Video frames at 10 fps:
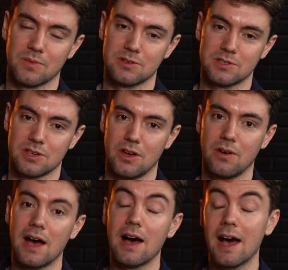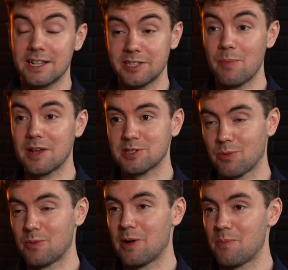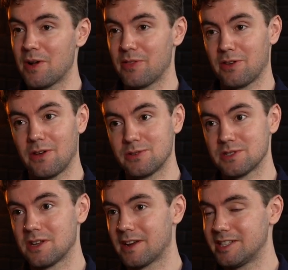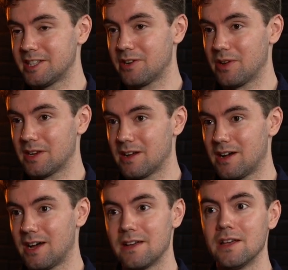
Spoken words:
So I actually met someone about a month ago, a Nigerian guy.